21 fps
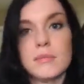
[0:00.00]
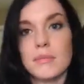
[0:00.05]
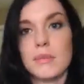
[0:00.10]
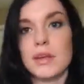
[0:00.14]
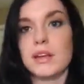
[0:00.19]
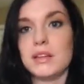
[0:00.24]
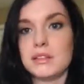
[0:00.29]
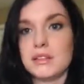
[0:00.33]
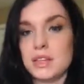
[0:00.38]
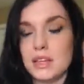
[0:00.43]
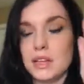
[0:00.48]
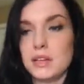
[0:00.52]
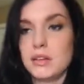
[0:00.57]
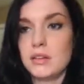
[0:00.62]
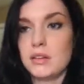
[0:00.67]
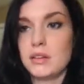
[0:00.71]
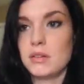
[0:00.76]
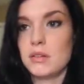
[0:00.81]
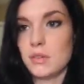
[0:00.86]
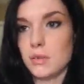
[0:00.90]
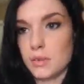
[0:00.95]
makes it
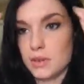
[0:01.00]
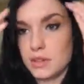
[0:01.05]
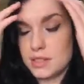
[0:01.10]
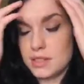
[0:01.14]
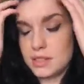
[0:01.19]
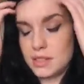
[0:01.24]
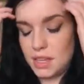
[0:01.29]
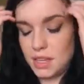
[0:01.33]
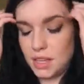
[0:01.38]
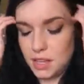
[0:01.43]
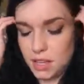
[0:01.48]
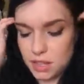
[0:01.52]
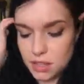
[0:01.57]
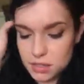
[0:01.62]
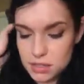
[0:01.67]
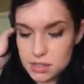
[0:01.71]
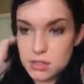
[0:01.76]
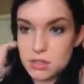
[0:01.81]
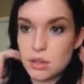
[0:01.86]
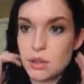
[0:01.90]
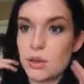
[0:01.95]

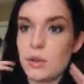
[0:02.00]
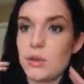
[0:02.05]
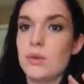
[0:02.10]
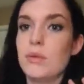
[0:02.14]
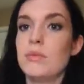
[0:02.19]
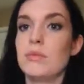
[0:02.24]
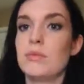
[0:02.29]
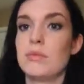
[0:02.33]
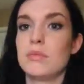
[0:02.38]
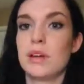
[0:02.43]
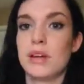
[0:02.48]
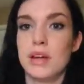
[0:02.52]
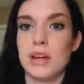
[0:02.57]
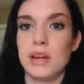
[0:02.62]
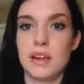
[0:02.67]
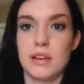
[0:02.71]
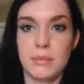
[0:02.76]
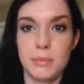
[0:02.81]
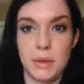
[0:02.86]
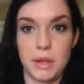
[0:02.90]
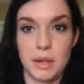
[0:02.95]
recede so
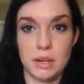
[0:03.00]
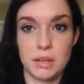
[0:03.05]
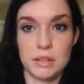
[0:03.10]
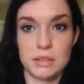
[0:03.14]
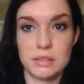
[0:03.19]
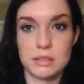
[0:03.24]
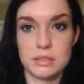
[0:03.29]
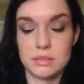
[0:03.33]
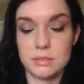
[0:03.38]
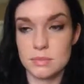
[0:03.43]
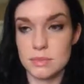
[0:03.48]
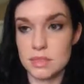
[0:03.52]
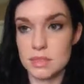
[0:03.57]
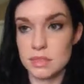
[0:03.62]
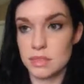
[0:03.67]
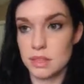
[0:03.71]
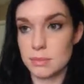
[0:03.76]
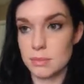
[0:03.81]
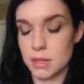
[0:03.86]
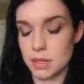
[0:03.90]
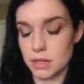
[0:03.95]
it appears
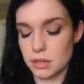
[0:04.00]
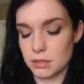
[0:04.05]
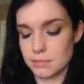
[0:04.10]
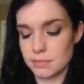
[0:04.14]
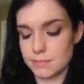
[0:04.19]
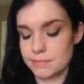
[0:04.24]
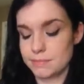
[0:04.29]
slimmer.